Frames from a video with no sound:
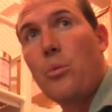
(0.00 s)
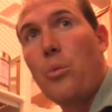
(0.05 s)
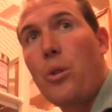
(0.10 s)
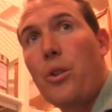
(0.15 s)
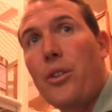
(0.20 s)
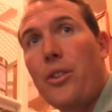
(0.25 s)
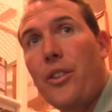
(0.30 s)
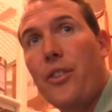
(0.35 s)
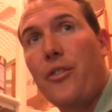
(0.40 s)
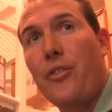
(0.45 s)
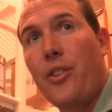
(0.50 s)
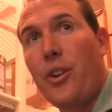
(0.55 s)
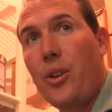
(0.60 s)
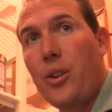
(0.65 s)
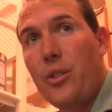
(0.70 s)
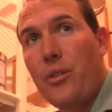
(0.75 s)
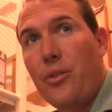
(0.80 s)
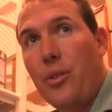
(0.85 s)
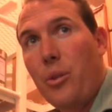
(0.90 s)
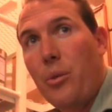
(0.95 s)
worth of
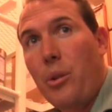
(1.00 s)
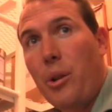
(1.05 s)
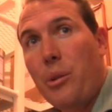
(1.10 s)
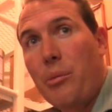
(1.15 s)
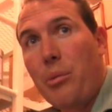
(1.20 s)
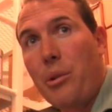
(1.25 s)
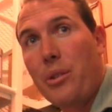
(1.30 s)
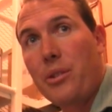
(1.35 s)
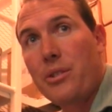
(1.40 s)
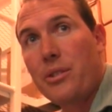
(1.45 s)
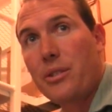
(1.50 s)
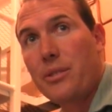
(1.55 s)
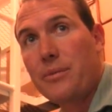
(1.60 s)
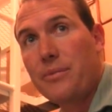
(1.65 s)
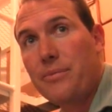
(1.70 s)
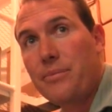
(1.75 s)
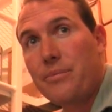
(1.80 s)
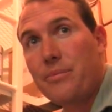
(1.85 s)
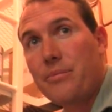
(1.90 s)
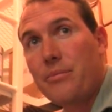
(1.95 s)
food for one person.
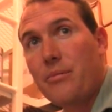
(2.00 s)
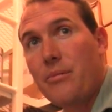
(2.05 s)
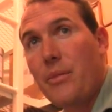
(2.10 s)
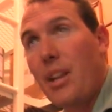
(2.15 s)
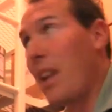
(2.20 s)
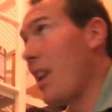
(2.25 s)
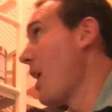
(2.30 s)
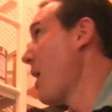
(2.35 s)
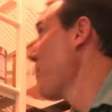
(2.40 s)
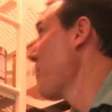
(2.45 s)
And